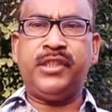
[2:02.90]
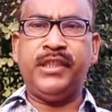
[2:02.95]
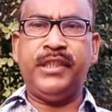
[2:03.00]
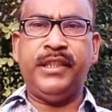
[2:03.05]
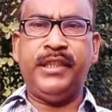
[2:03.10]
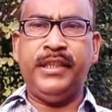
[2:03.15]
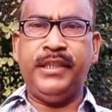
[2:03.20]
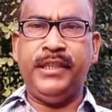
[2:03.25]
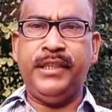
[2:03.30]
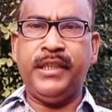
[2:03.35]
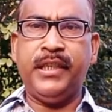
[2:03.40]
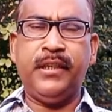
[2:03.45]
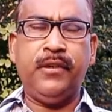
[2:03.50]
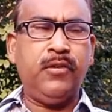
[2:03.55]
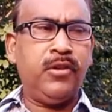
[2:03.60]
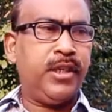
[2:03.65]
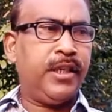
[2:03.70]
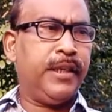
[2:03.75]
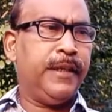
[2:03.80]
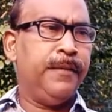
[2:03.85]
in India.
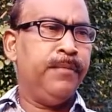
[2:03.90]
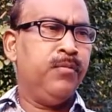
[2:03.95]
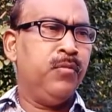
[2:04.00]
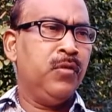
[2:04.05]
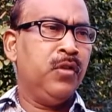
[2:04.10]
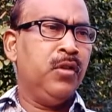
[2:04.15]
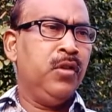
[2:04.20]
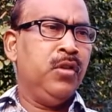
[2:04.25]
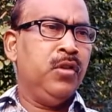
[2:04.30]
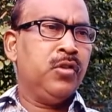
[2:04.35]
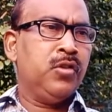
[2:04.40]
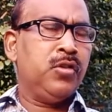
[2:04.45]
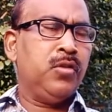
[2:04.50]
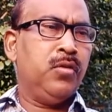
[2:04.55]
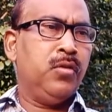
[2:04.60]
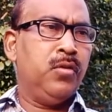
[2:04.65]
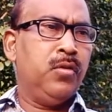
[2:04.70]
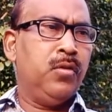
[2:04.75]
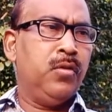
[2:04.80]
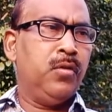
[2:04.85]
Okay.
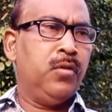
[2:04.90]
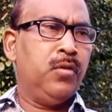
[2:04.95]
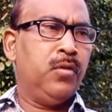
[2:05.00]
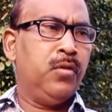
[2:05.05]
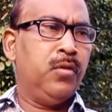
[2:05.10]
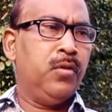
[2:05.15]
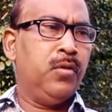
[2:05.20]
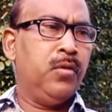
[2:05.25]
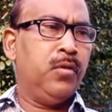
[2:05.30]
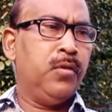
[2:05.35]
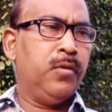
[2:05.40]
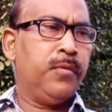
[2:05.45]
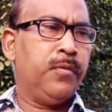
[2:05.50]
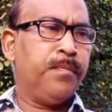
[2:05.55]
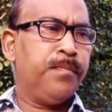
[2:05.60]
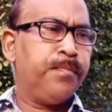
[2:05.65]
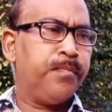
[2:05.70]
So